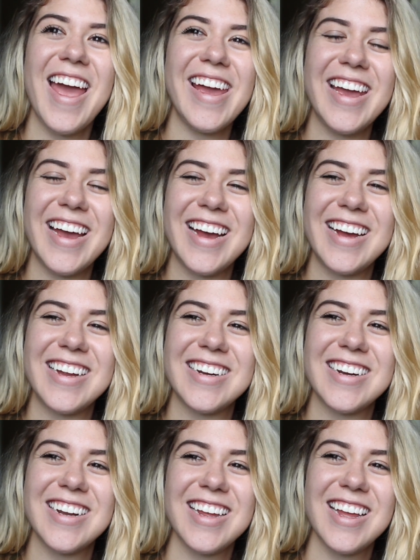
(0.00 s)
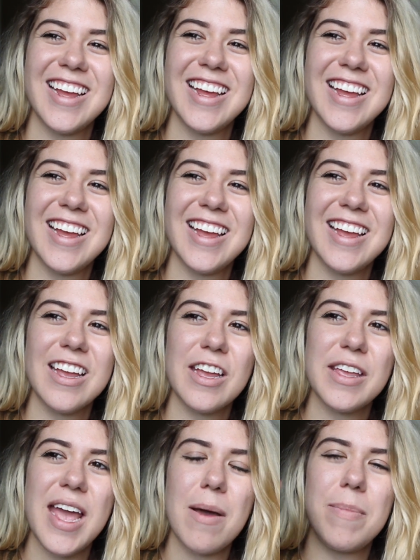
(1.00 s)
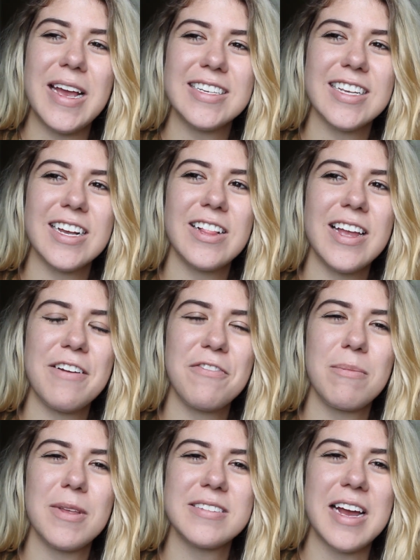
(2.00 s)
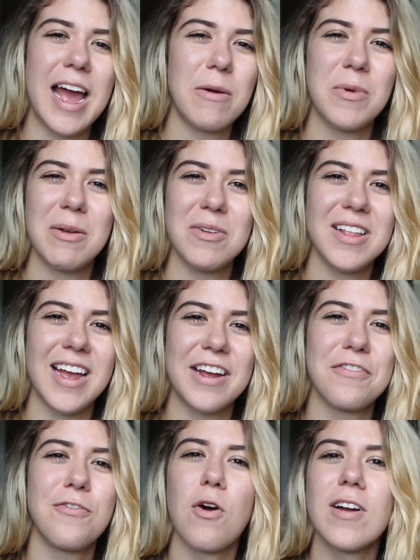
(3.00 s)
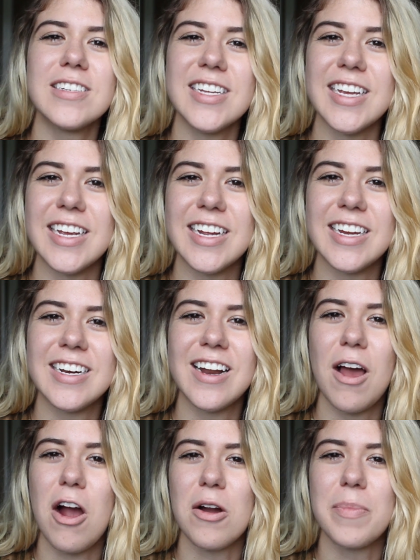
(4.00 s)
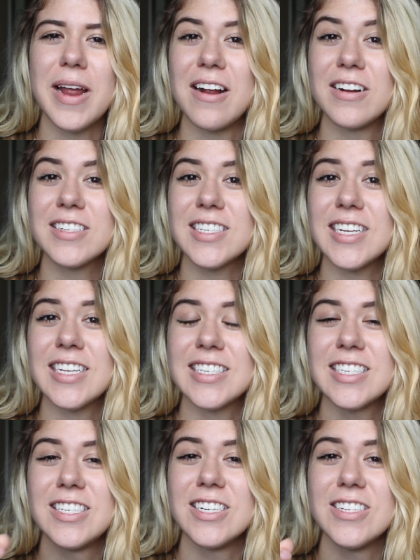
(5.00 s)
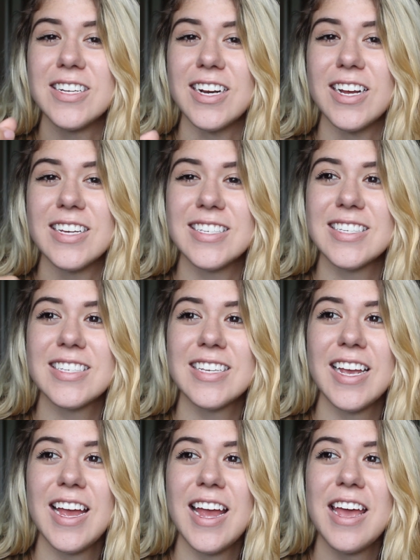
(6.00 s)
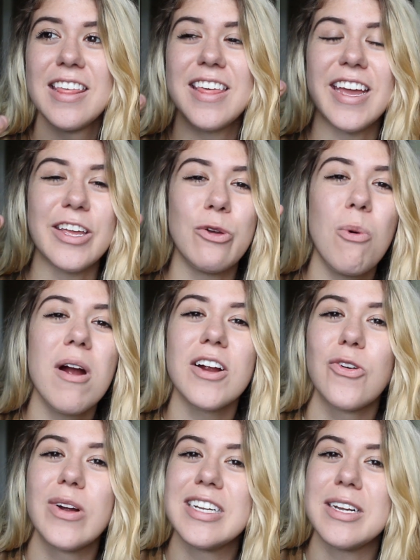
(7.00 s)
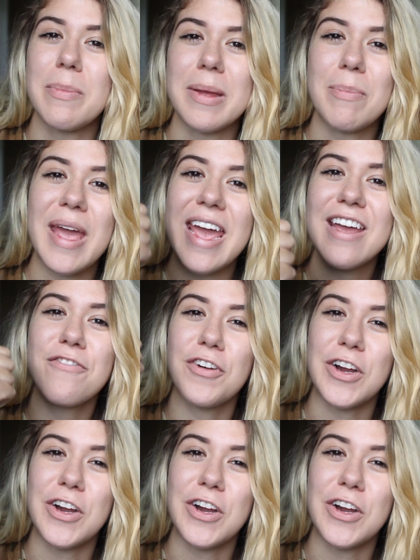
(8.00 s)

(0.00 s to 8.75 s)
And yeah, basically from the time we were 14, our parents instilled in us that you are going to be paying for